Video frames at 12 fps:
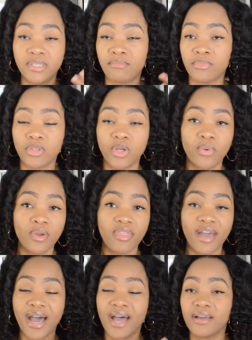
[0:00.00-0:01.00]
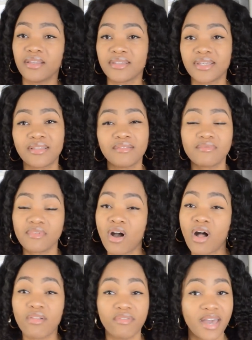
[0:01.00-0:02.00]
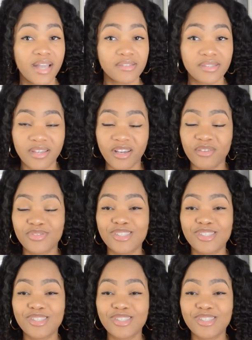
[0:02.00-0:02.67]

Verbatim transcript: lower that, like all of that stuff.